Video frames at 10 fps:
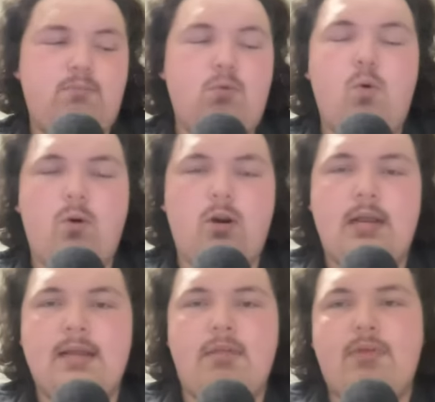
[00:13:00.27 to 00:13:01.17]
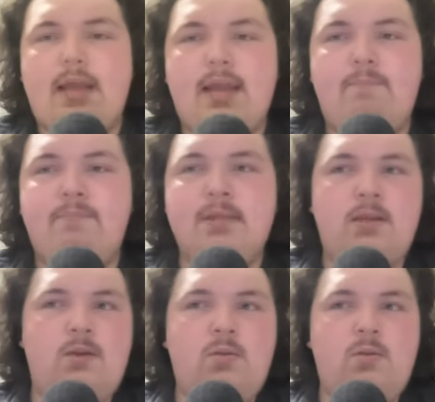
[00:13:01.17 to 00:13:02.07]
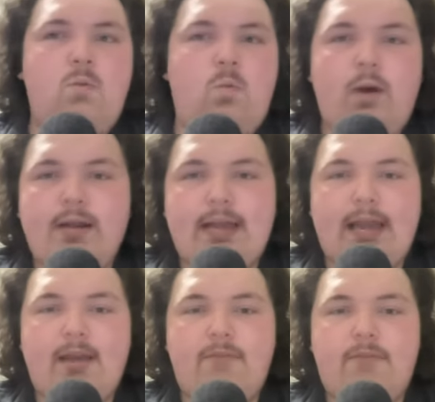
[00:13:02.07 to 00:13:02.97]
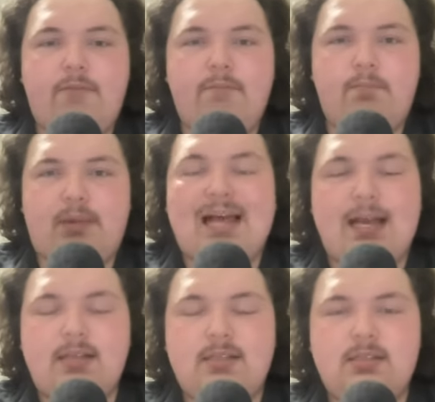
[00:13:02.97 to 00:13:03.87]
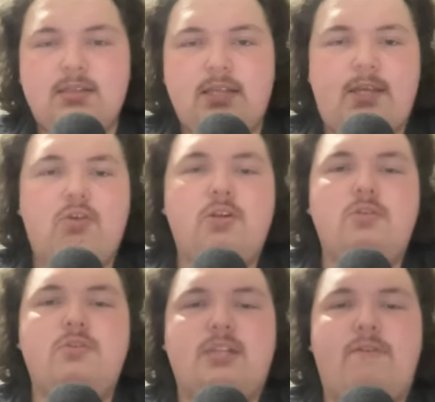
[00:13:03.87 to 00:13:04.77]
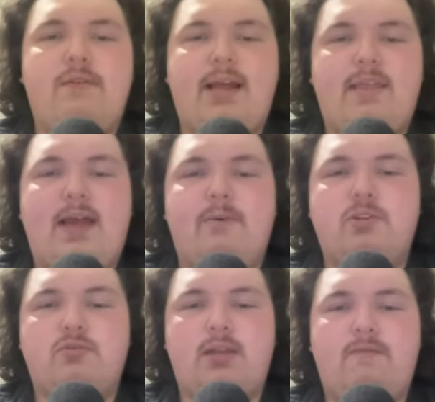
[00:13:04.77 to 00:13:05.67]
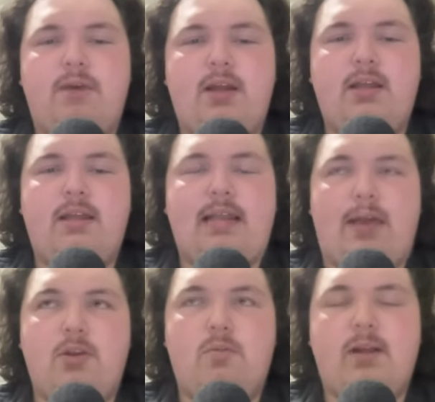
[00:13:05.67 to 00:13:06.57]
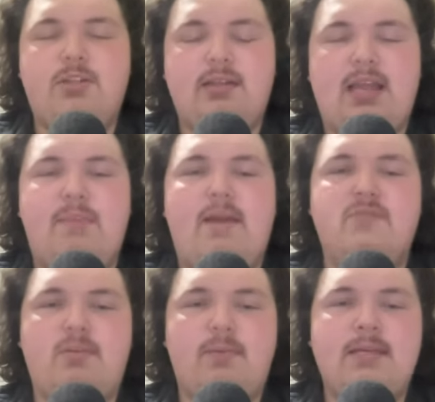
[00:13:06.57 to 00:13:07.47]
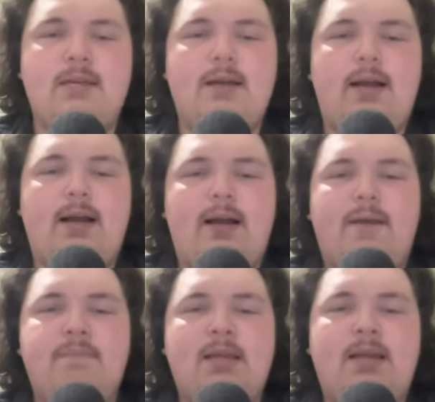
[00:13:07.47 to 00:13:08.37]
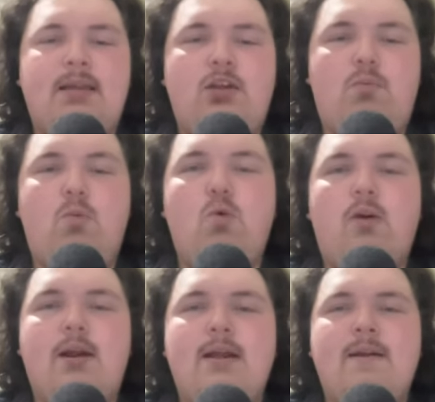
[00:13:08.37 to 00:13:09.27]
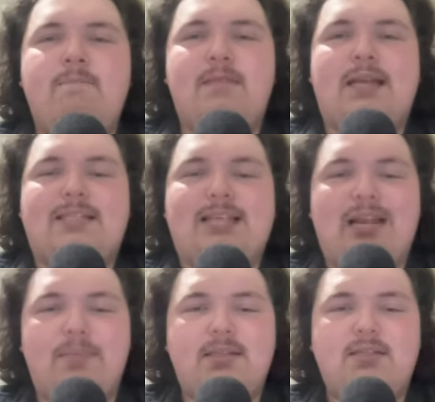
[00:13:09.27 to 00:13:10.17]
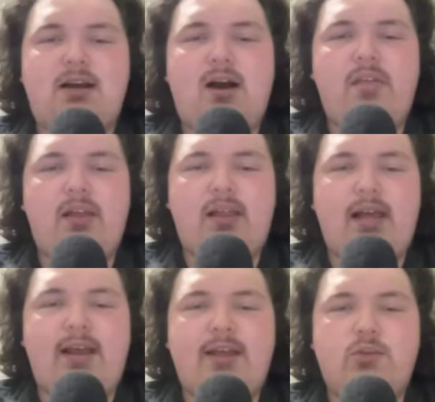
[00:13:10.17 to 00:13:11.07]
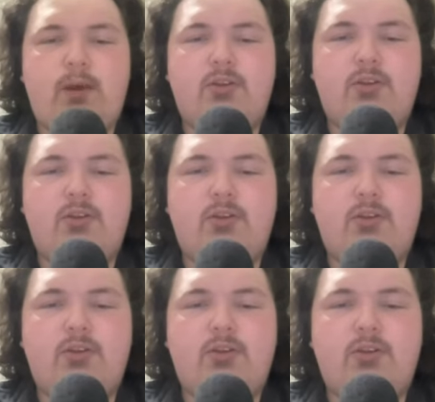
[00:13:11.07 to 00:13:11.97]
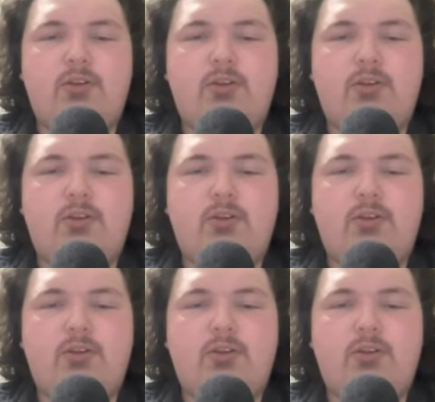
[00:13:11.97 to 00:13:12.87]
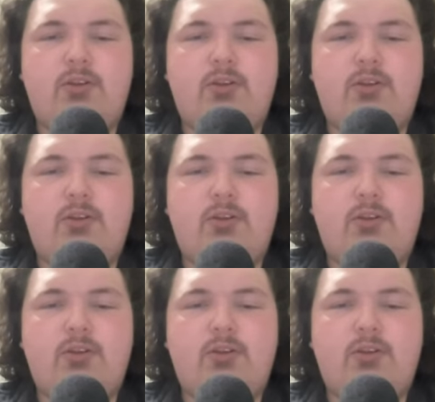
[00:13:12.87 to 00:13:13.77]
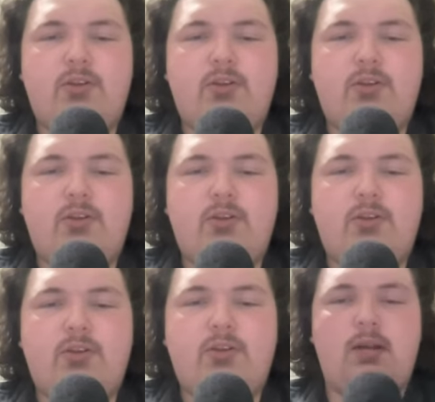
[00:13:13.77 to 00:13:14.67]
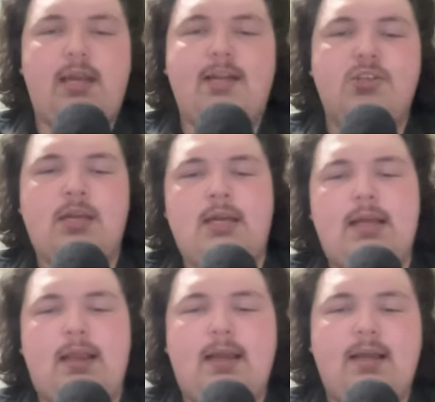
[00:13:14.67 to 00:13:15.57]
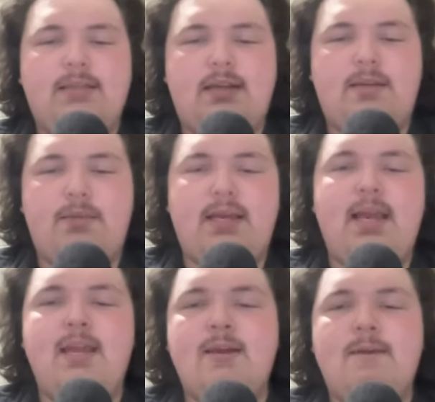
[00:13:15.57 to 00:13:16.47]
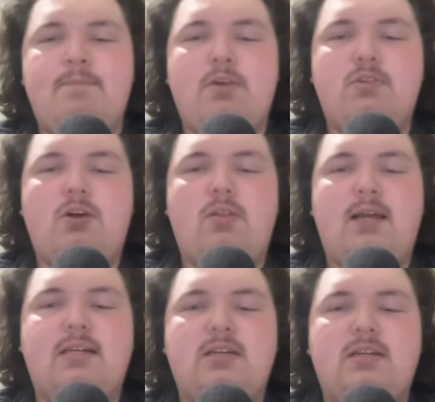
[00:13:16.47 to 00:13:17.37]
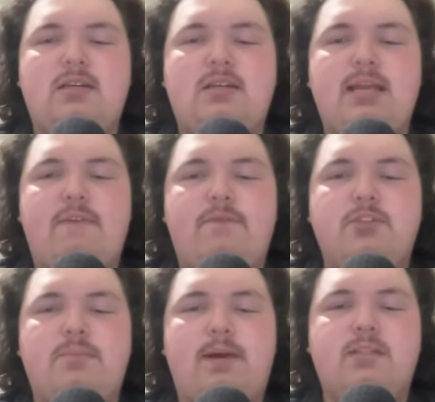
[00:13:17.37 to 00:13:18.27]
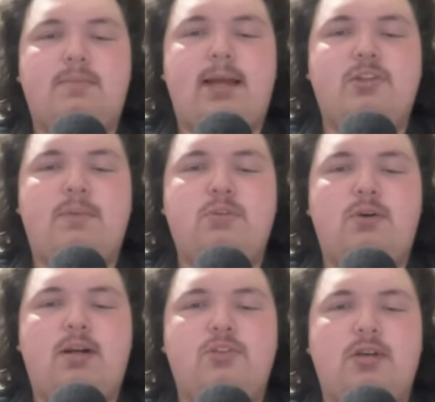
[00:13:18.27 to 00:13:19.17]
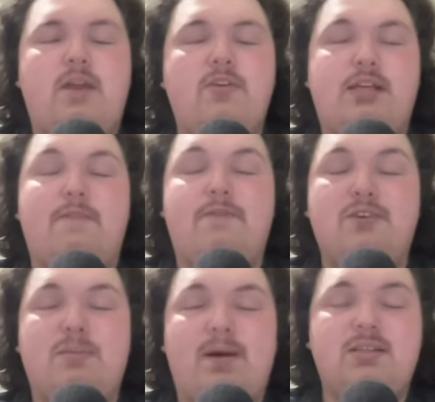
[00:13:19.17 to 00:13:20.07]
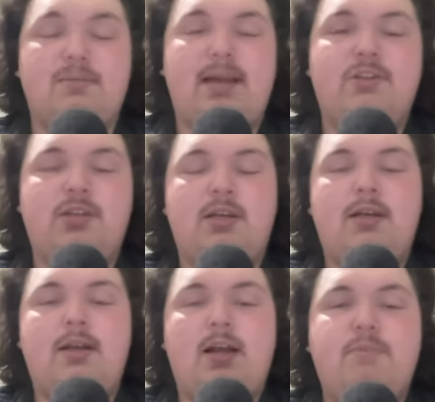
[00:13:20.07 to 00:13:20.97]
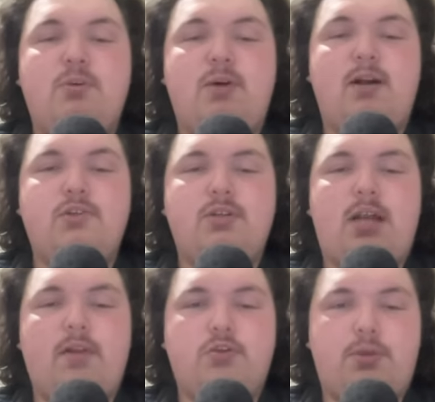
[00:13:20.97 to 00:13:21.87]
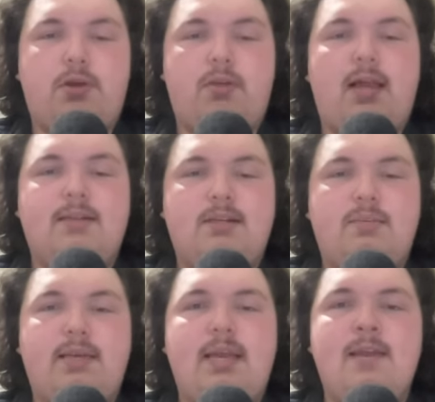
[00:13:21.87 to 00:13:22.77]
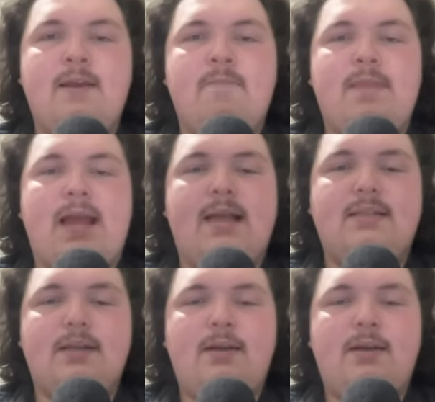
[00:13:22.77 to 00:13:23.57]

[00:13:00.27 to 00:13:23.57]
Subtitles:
more than 1.5 blocks. You can do stuff like that, which is really fun to allow you to watch the game, have some, more excitement on the line as well. So go to prizepicks.com right now, and when you do, use code all lowercase LockedOnNBA. Use code LockedOnNBA for that first deposit match up to $100. That first deposit match up to $100 with code LockedOnNBA at